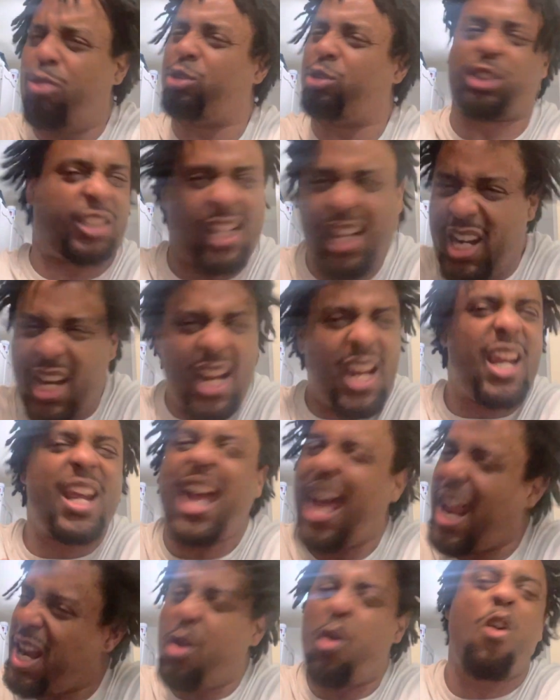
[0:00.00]
She ain't
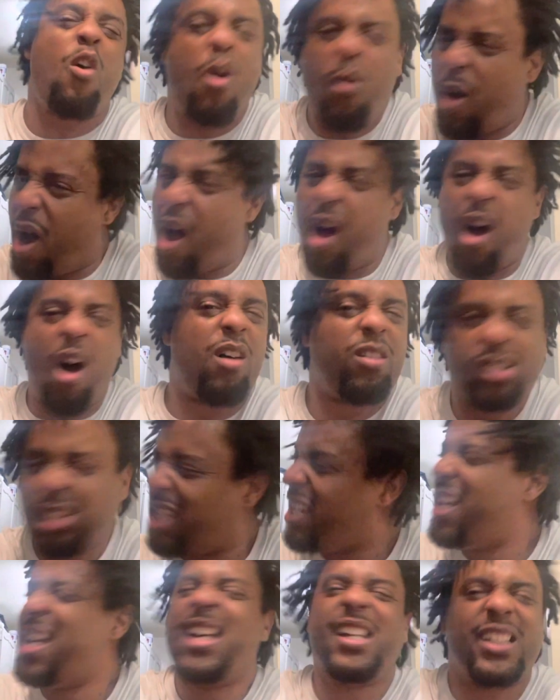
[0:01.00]
got no walls.
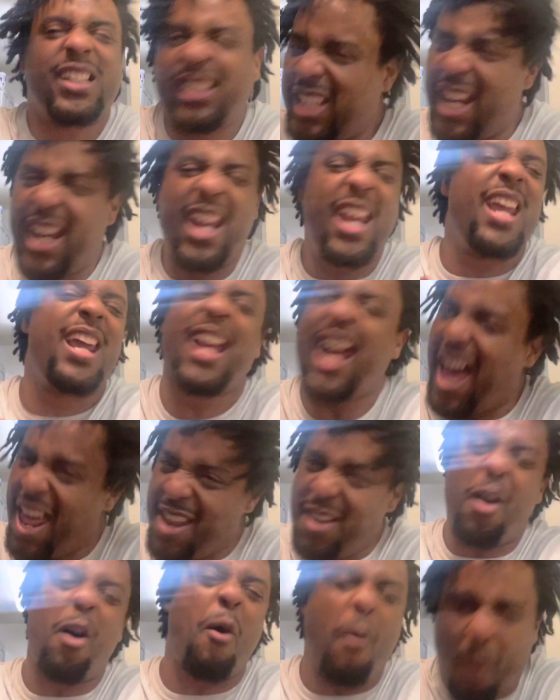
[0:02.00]
She ain't got
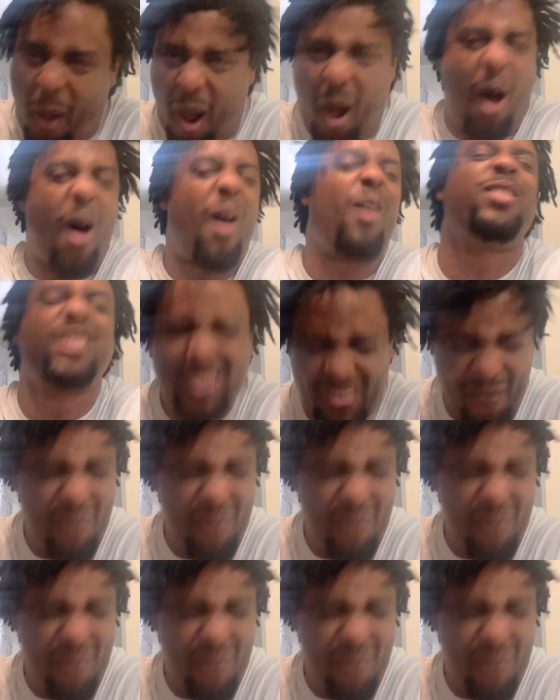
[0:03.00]
no walls.